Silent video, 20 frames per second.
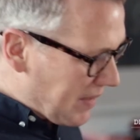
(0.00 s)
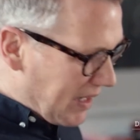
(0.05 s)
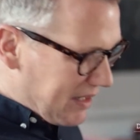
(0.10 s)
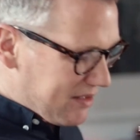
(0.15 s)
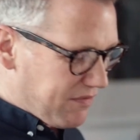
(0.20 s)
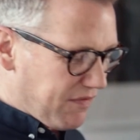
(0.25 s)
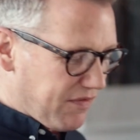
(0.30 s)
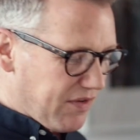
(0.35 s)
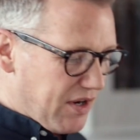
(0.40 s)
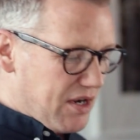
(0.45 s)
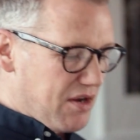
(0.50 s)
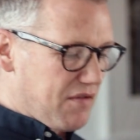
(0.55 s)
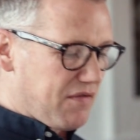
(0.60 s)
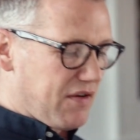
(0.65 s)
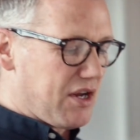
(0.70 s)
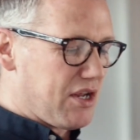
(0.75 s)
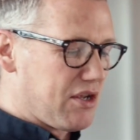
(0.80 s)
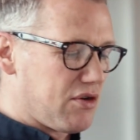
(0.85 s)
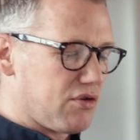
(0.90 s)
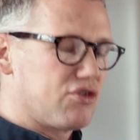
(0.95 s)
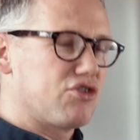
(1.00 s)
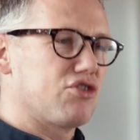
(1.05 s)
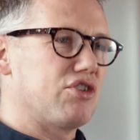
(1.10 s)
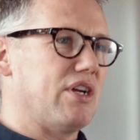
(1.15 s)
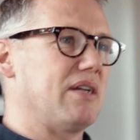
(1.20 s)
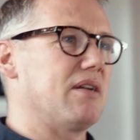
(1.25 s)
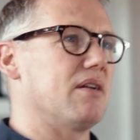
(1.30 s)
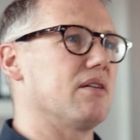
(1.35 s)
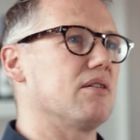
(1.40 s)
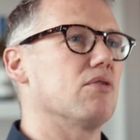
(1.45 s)
That's very, very good.
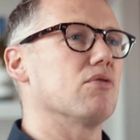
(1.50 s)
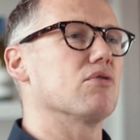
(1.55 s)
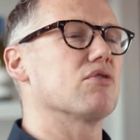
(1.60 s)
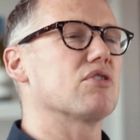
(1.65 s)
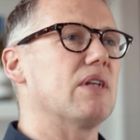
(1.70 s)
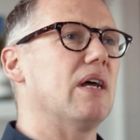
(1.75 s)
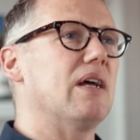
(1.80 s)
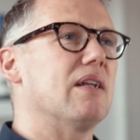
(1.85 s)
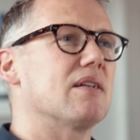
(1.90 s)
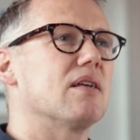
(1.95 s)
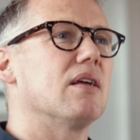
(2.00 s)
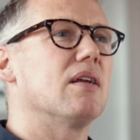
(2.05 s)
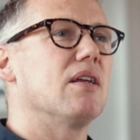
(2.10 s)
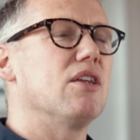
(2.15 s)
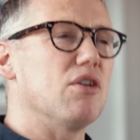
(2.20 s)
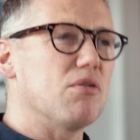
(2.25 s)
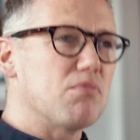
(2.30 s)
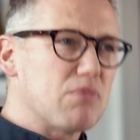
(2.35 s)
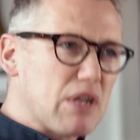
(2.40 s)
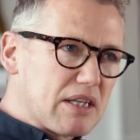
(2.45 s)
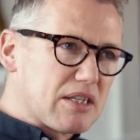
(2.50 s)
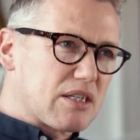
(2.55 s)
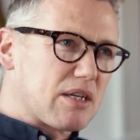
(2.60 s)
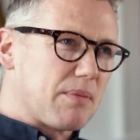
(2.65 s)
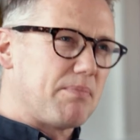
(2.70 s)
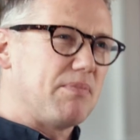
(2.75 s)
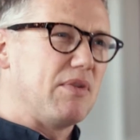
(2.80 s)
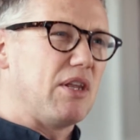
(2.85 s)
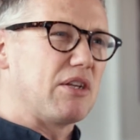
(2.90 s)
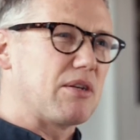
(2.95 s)
Chenin knows that.
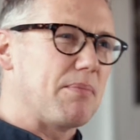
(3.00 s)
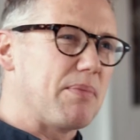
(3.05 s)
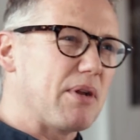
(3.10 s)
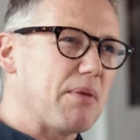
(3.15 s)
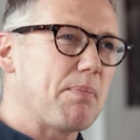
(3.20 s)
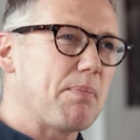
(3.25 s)
There's a bit